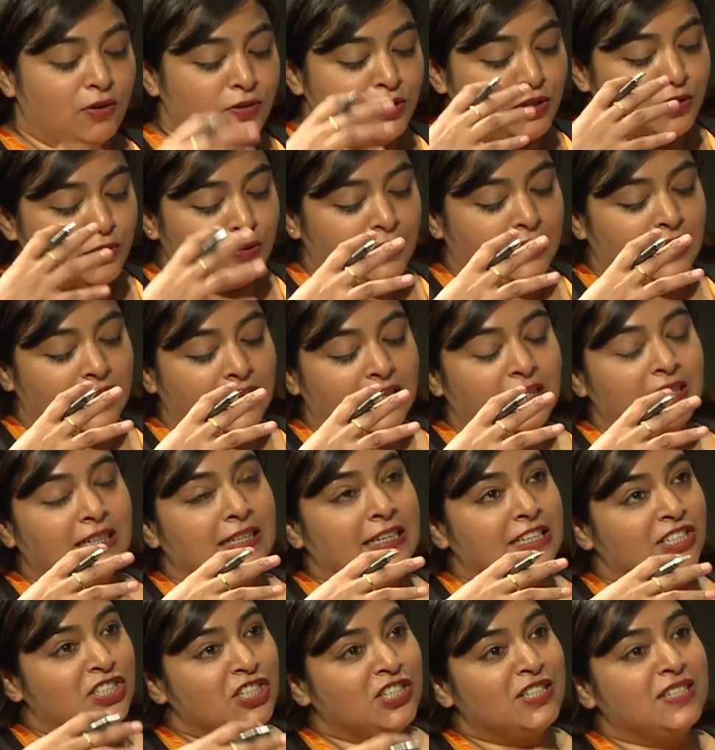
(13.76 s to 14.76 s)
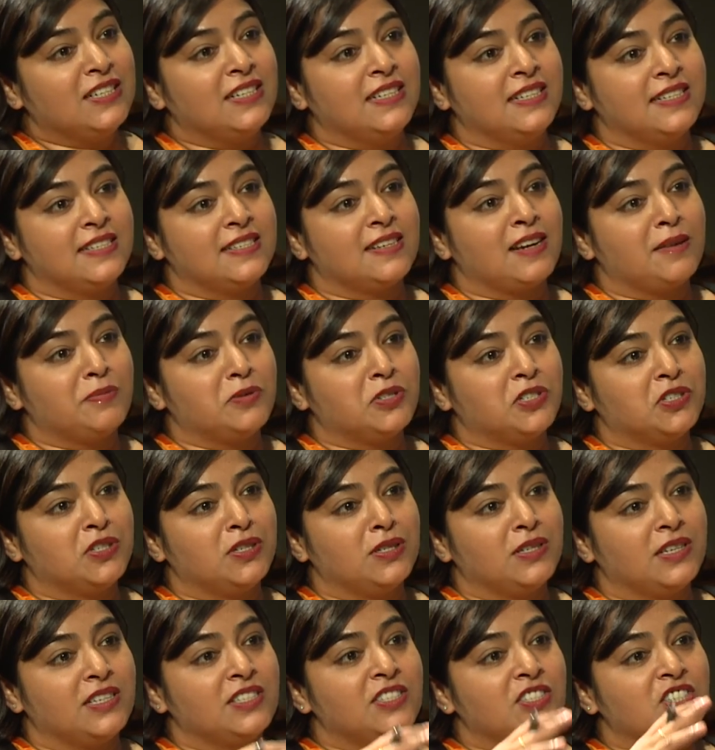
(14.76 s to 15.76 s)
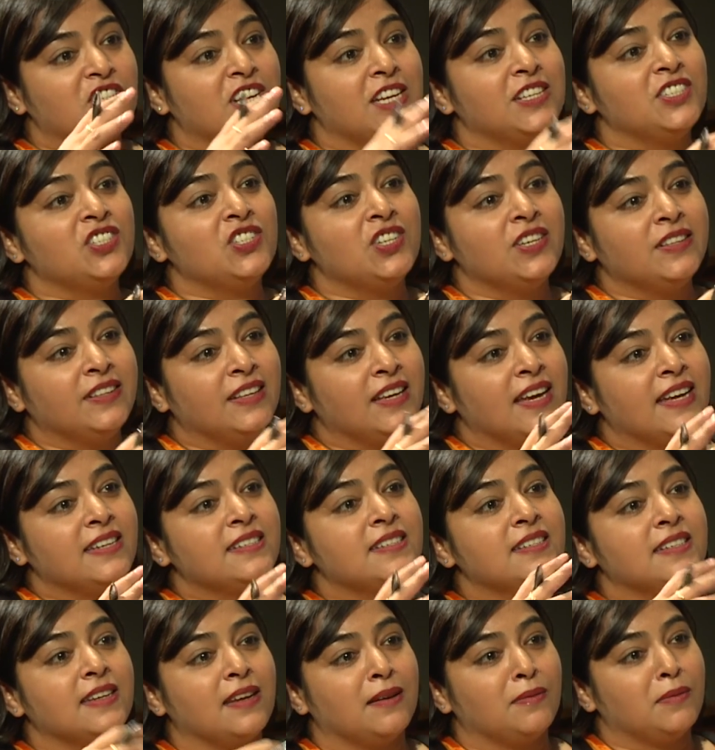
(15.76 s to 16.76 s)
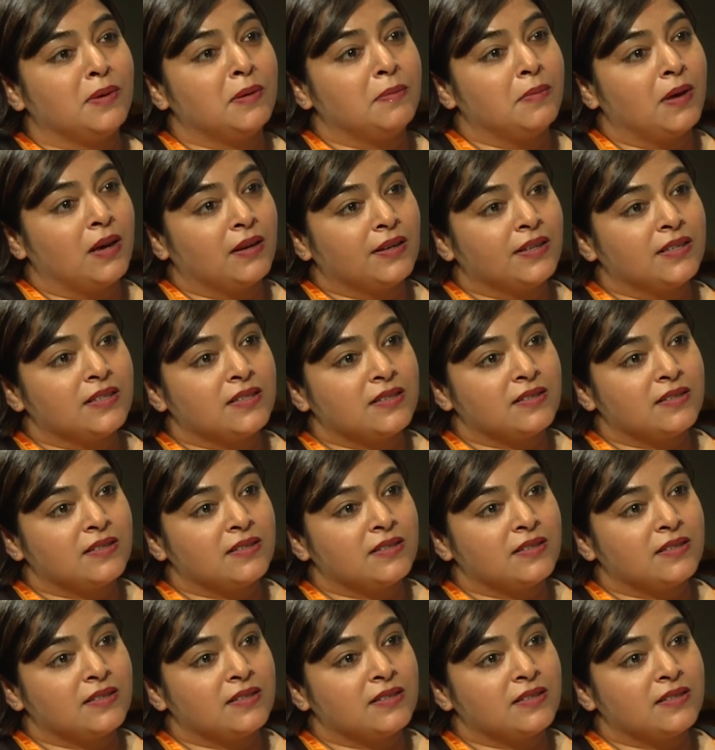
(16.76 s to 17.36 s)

do you think digital disruption is changing the entertainment market?